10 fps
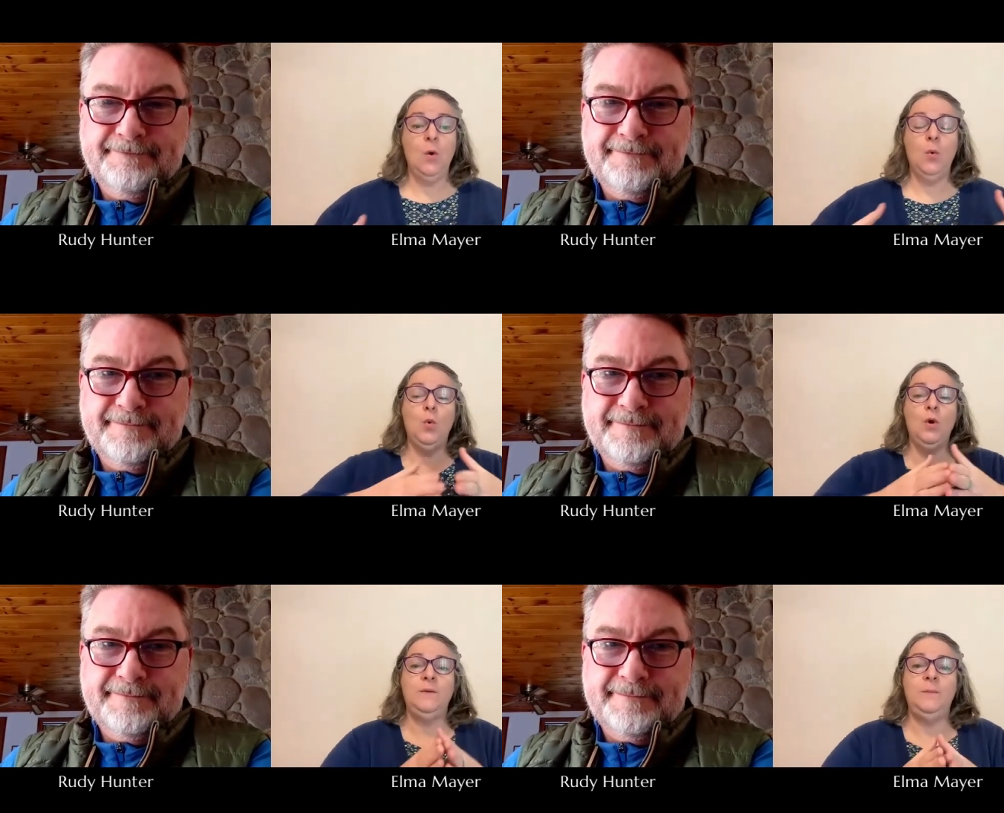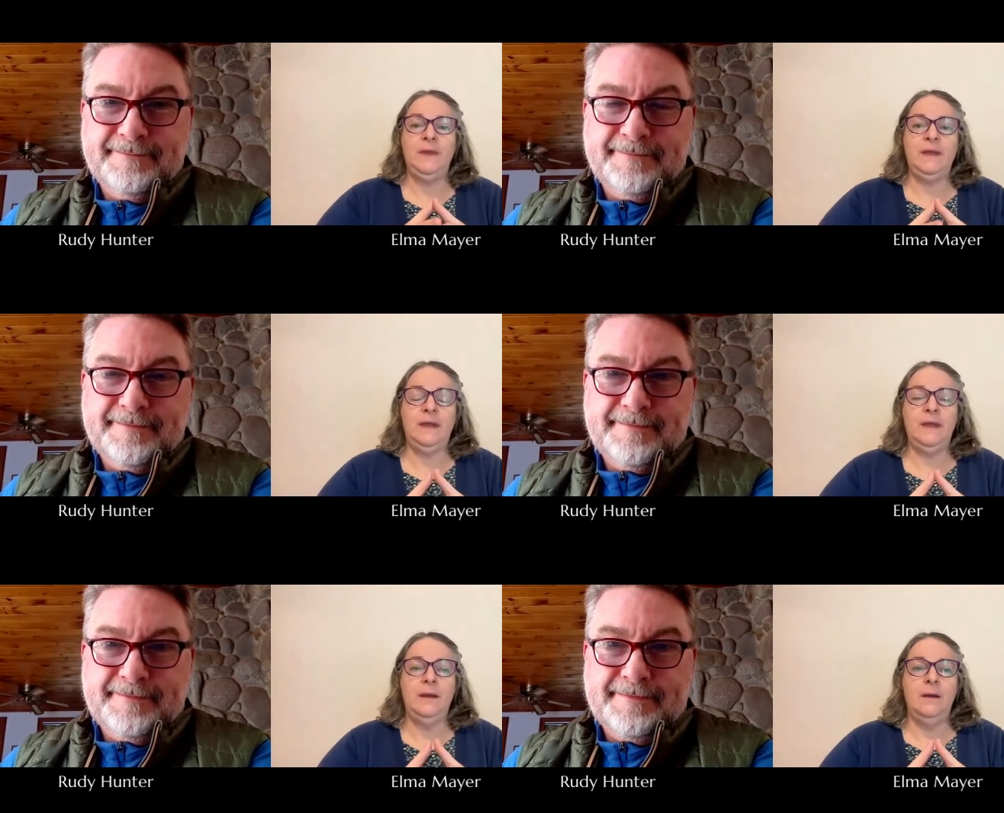Speaker 1: would
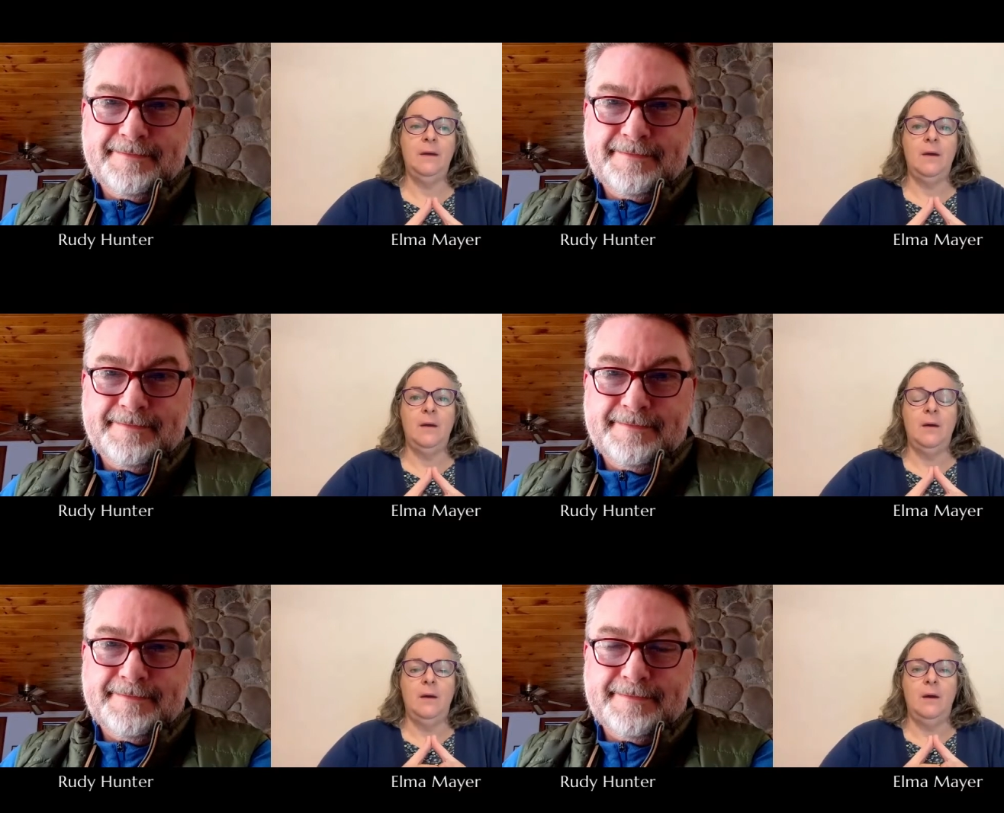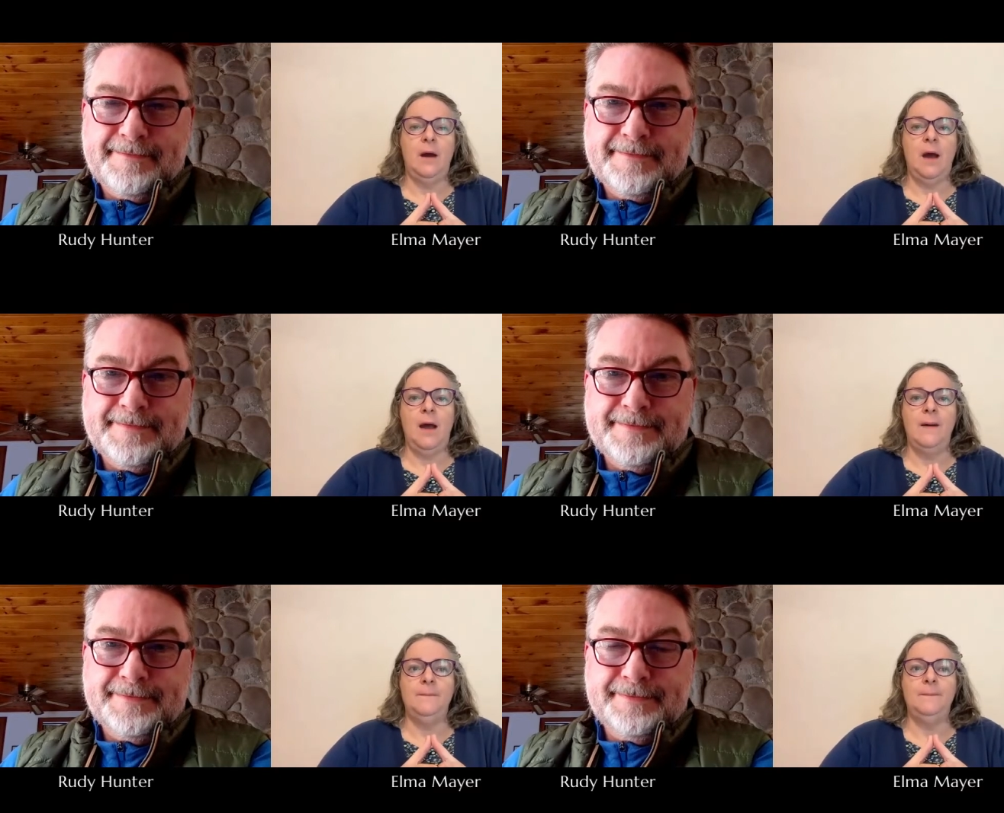be
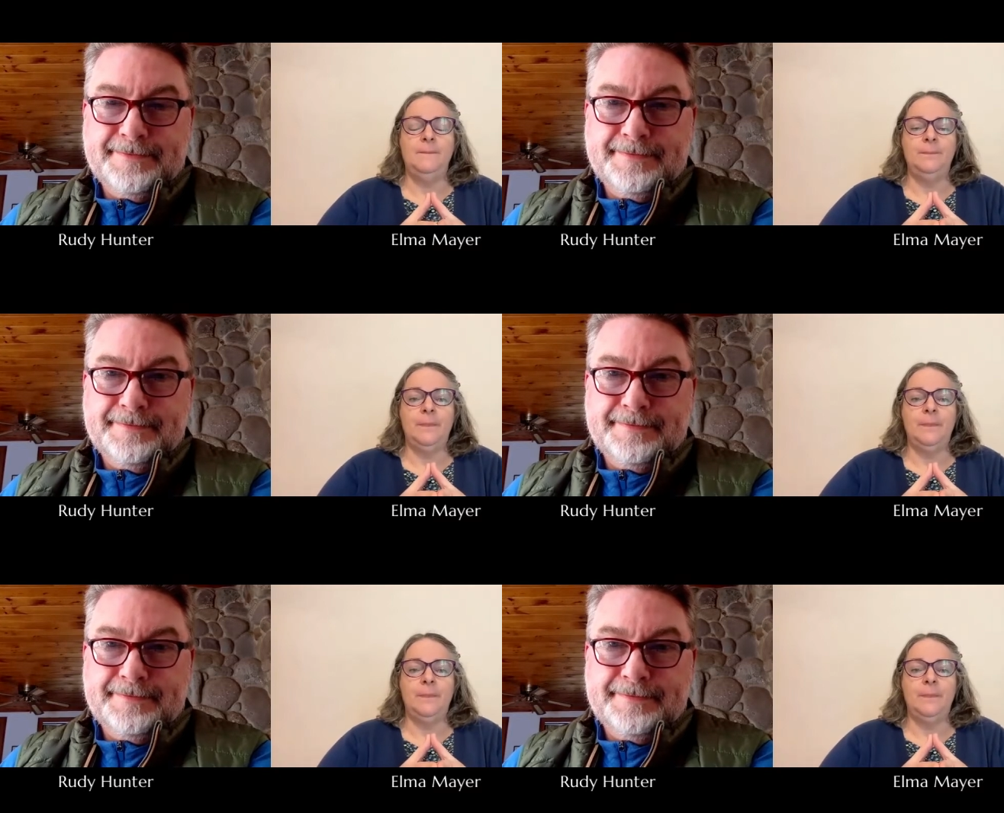um,